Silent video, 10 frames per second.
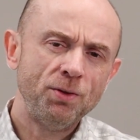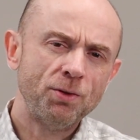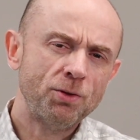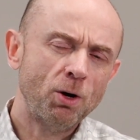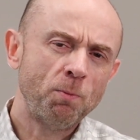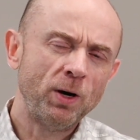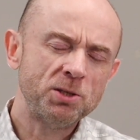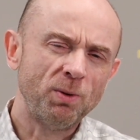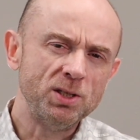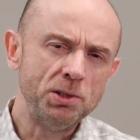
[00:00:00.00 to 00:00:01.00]
The third
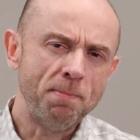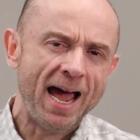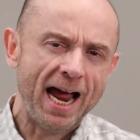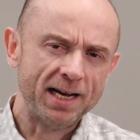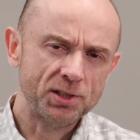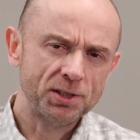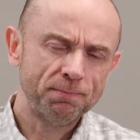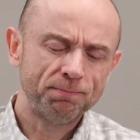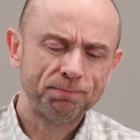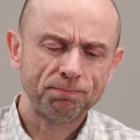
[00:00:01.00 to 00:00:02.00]
principle is mass.
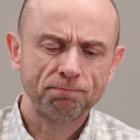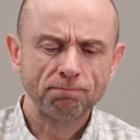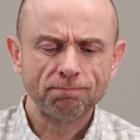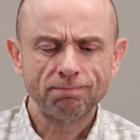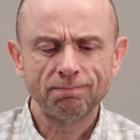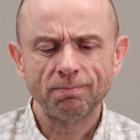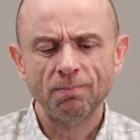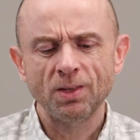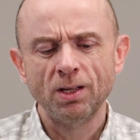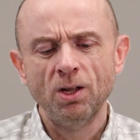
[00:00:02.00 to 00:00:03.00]

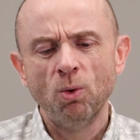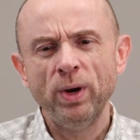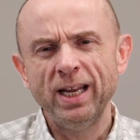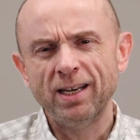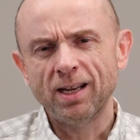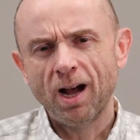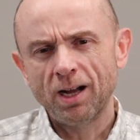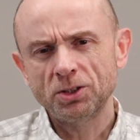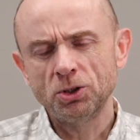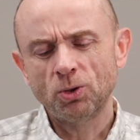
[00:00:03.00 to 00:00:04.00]
We need to
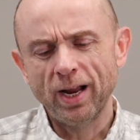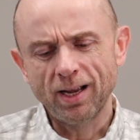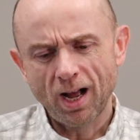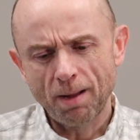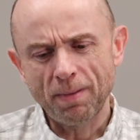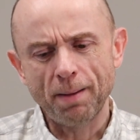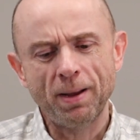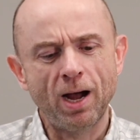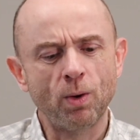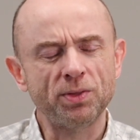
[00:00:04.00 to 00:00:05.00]
concentrate combat
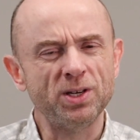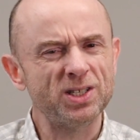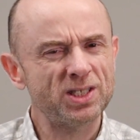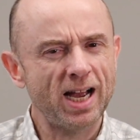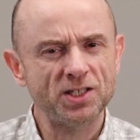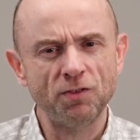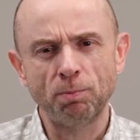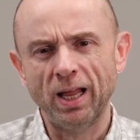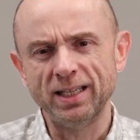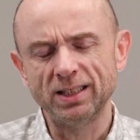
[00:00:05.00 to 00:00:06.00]
power at the decisive
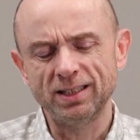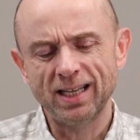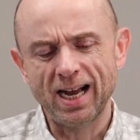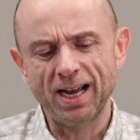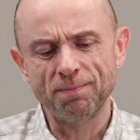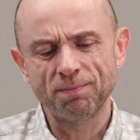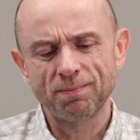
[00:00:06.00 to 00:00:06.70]
place and time.